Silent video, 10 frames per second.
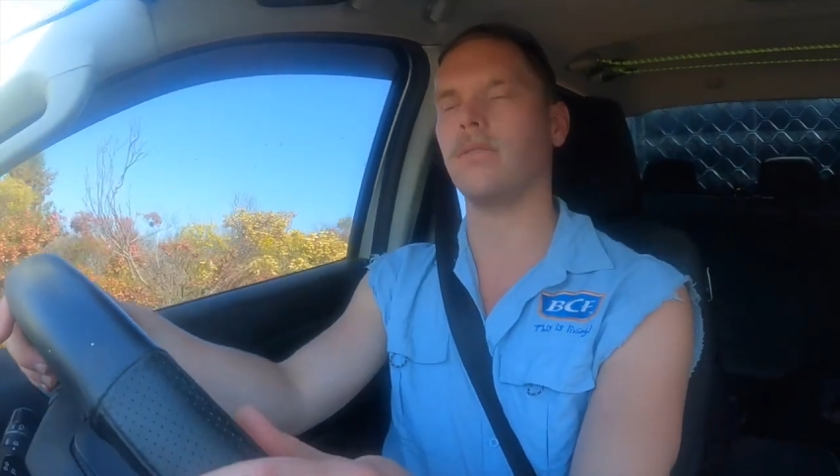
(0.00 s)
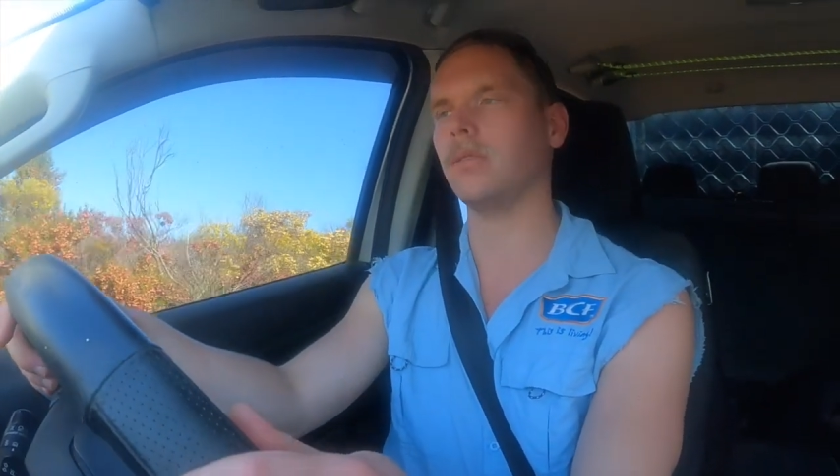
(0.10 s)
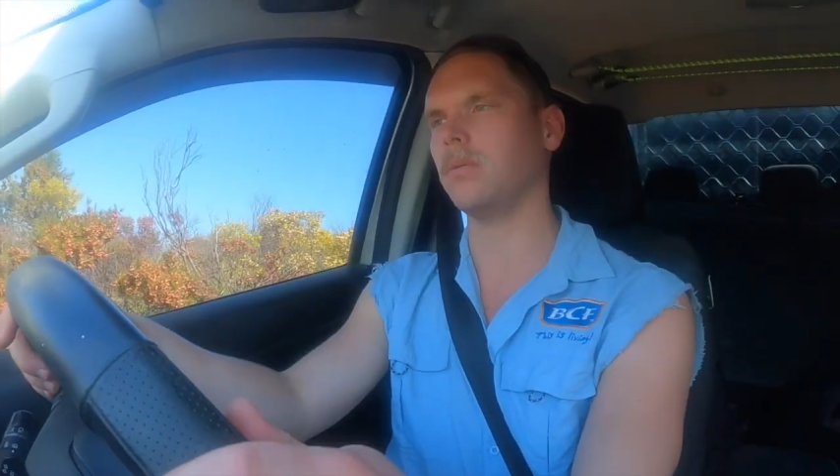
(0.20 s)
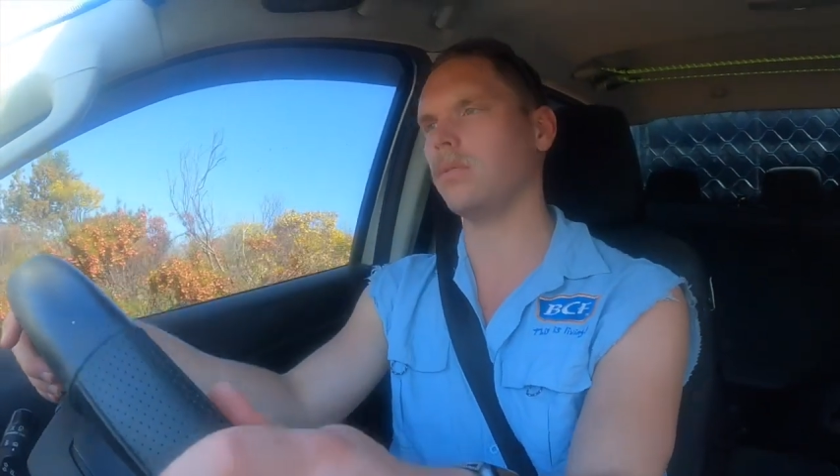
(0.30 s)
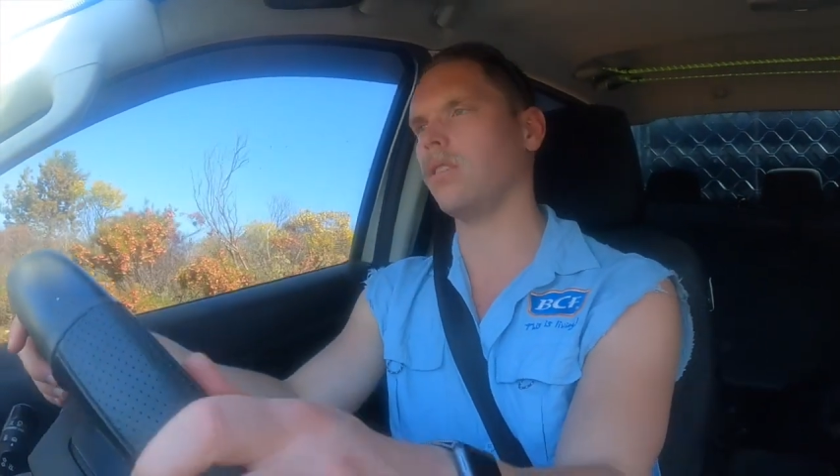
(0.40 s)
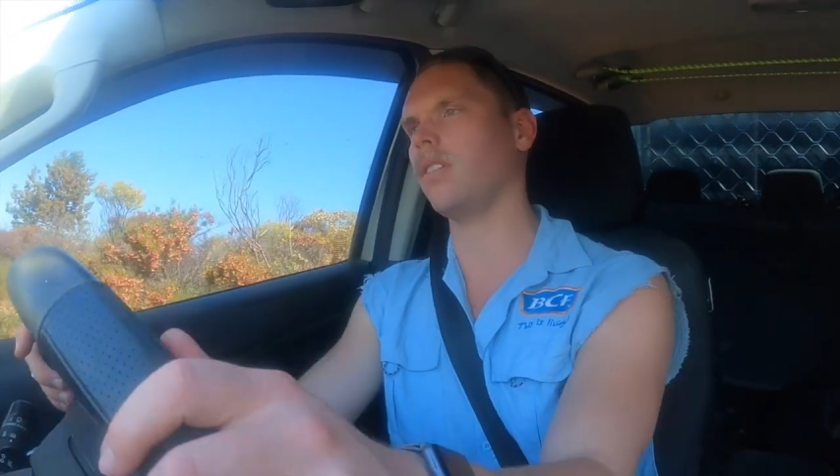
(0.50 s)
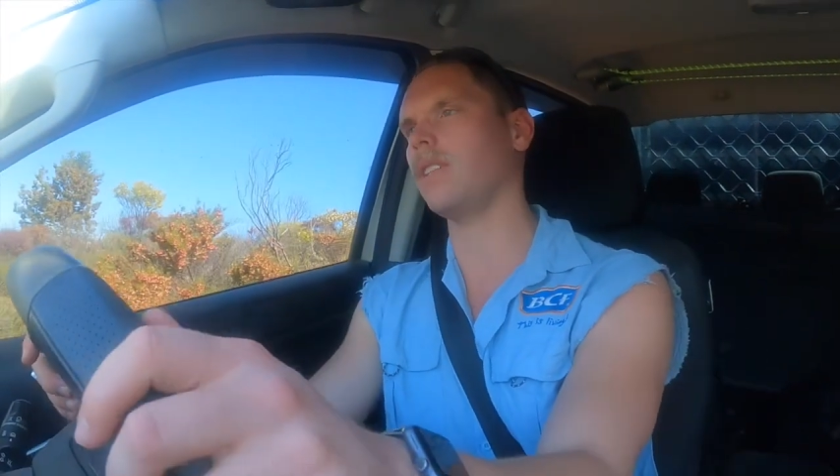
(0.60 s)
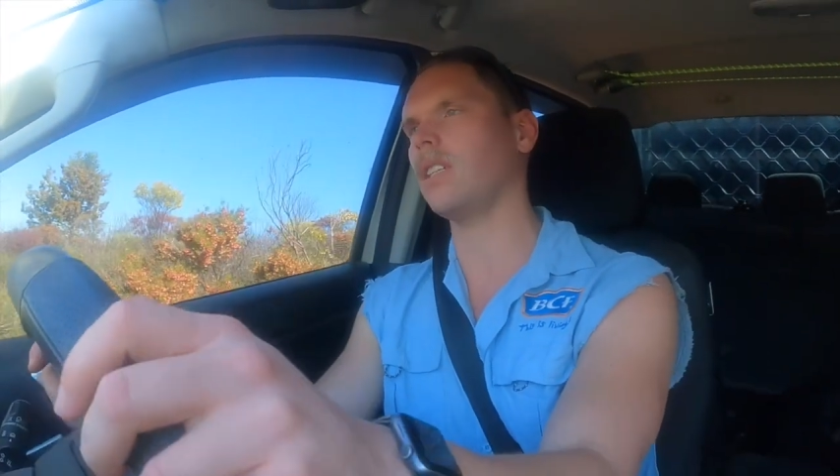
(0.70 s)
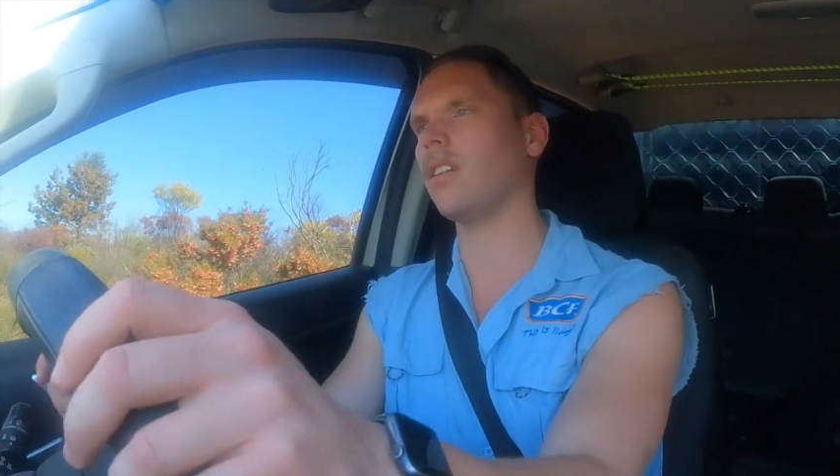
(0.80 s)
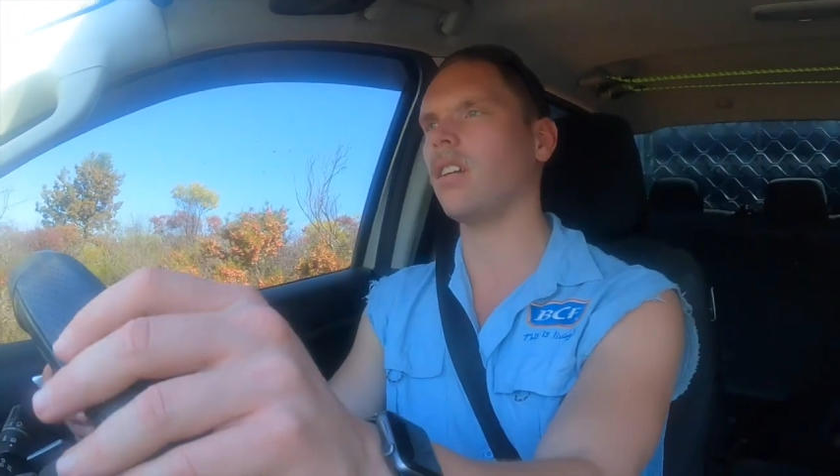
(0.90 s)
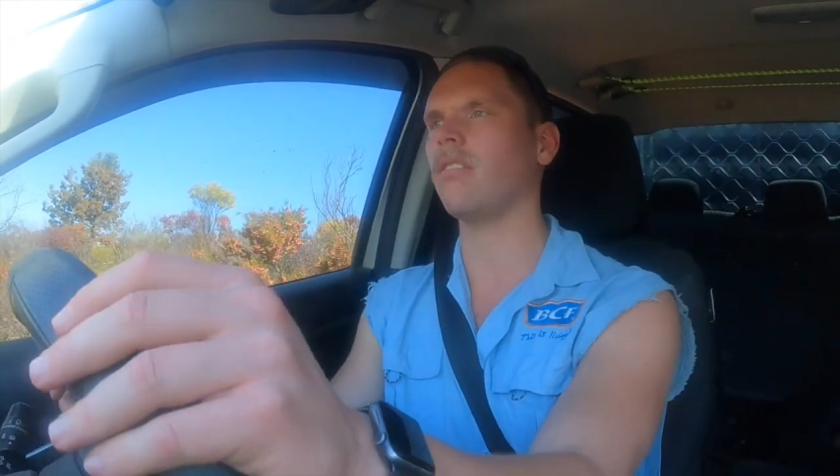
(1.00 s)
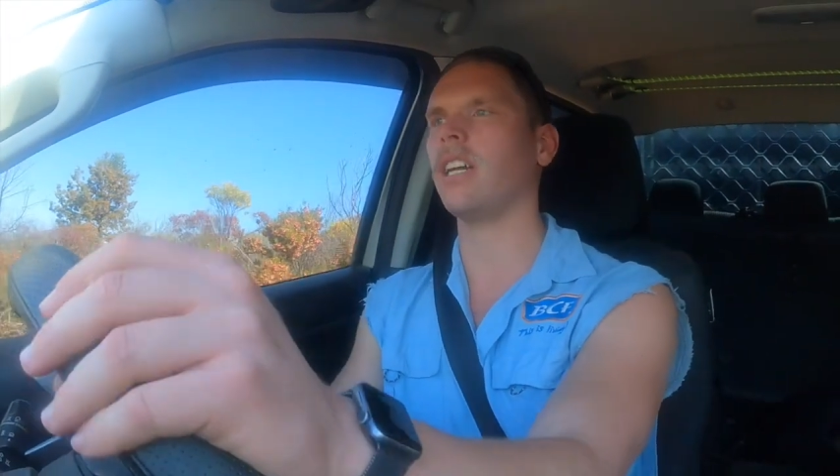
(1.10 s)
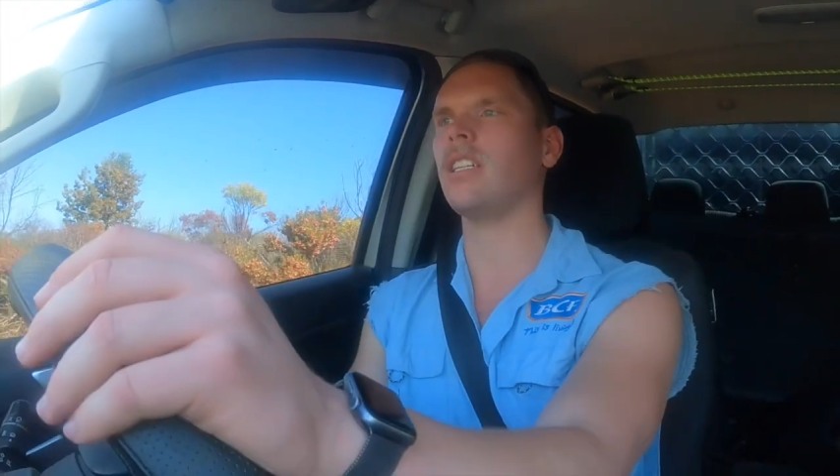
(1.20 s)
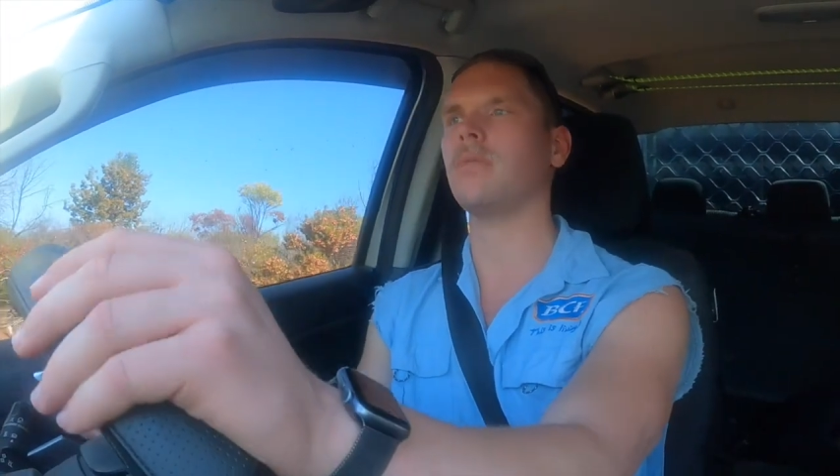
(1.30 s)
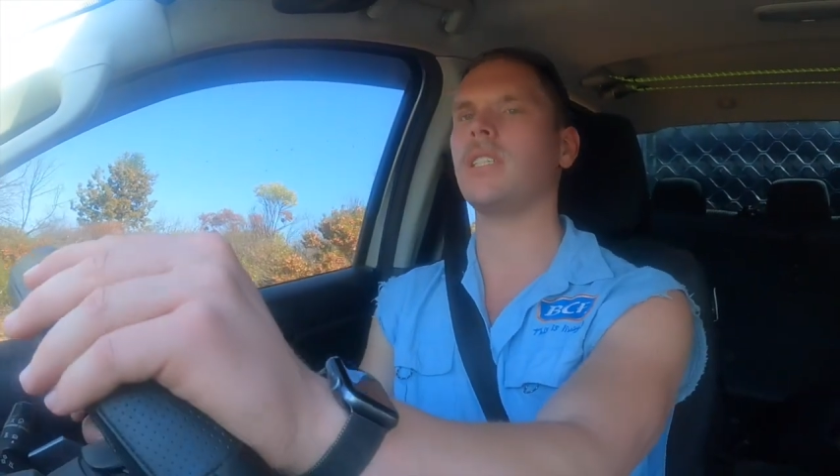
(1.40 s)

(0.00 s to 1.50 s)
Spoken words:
four-wheel driving in low range.